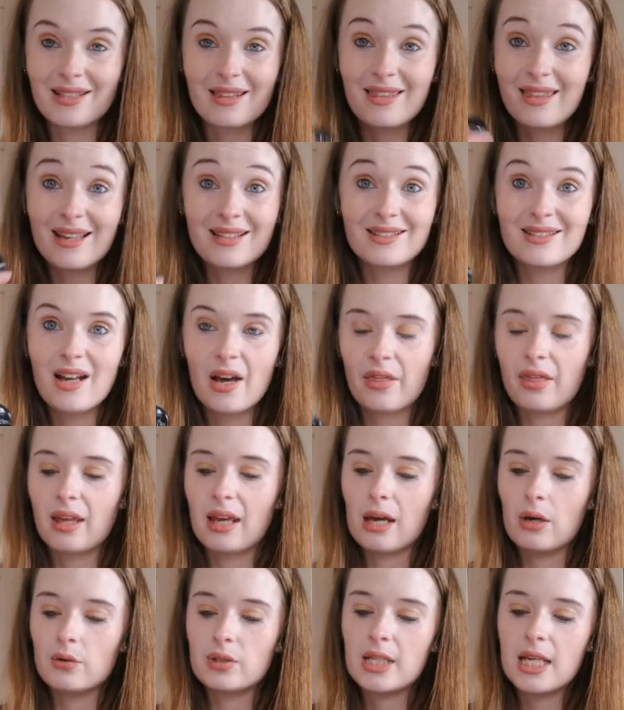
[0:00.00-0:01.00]
There's nothing
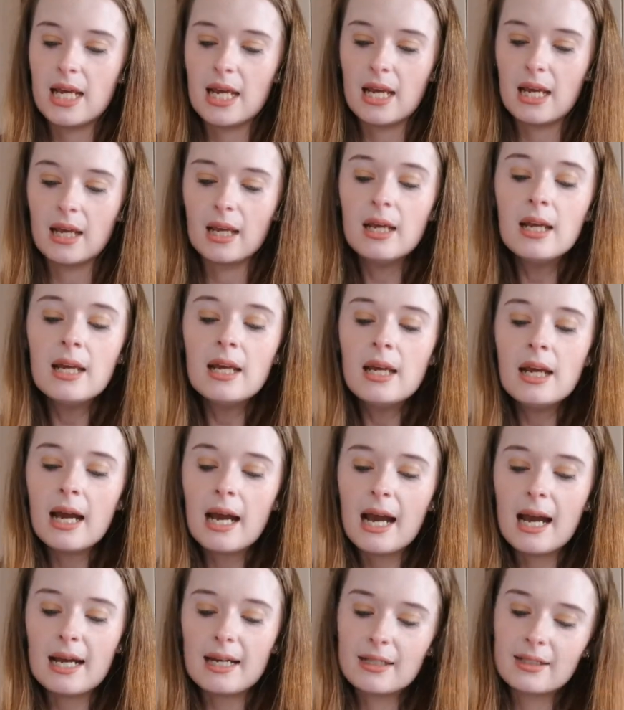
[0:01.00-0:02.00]
else here.
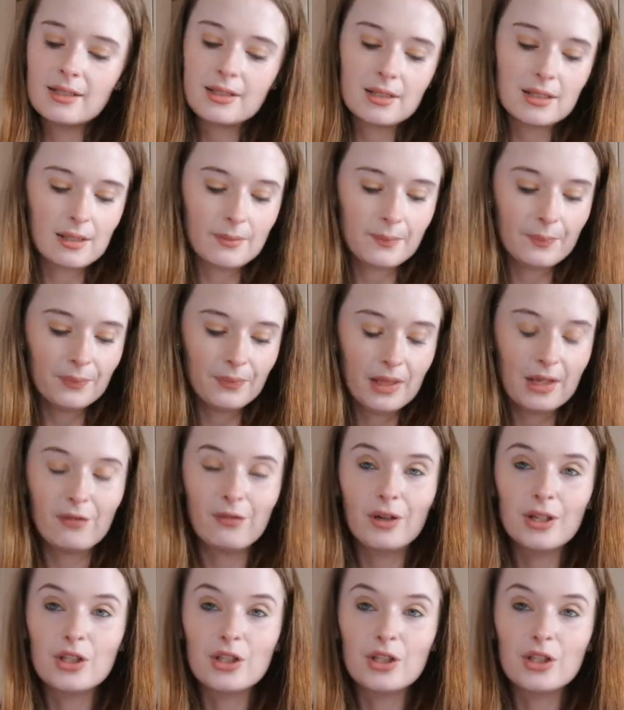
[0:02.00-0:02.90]
And if I